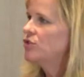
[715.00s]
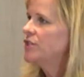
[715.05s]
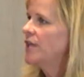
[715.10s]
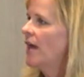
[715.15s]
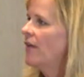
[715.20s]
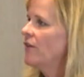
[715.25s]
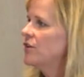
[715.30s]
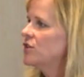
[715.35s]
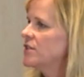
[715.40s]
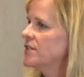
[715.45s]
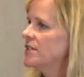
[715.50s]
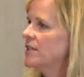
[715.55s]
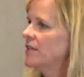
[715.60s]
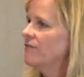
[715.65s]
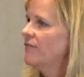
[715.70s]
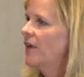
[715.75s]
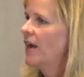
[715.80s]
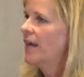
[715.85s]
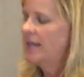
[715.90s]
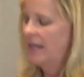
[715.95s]
challenges in
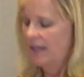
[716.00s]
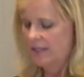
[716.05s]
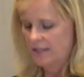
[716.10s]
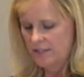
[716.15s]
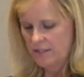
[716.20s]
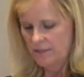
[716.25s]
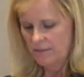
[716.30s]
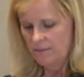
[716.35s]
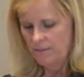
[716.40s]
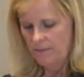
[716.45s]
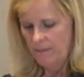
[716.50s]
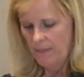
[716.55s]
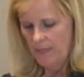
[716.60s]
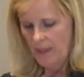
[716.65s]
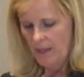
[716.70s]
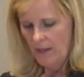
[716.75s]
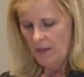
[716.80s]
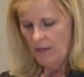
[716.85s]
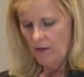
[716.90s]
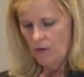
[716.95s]
finance.
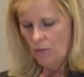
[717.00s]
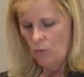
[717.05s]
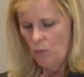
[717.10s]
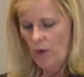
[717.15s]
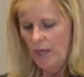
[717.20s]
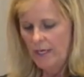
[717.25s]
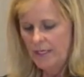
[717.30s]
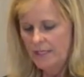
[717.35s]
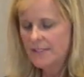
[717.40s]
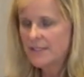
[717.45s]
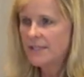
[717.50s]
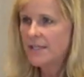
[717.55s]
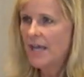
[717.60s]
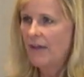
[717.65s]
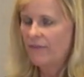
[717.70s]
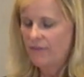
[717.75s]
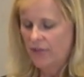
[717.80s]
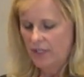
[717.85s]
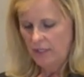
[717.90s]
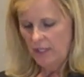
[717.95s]
One is
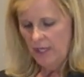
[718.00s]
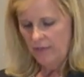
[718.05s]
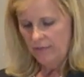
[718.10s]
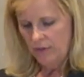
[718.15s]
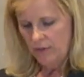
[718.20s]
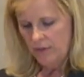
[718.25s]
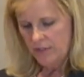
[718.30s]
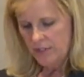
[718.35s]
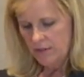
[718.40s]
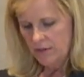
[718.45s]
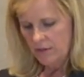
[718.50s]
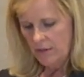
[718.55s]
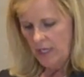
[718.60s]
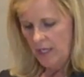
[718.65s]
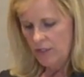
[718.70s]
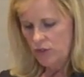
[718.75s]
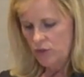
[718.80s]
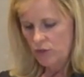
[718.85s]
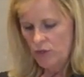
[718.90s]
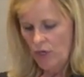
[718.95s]
staffing levels.
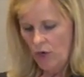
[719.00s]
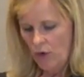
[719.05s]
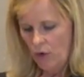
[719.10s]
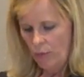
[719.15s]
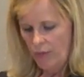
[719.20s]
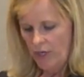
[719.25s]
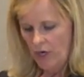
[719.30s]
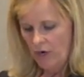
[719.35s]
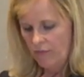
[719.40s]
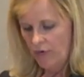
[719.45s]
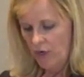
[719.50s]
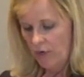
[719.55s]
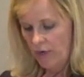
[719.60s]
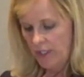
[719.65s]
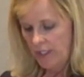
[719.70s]
As you know, we are very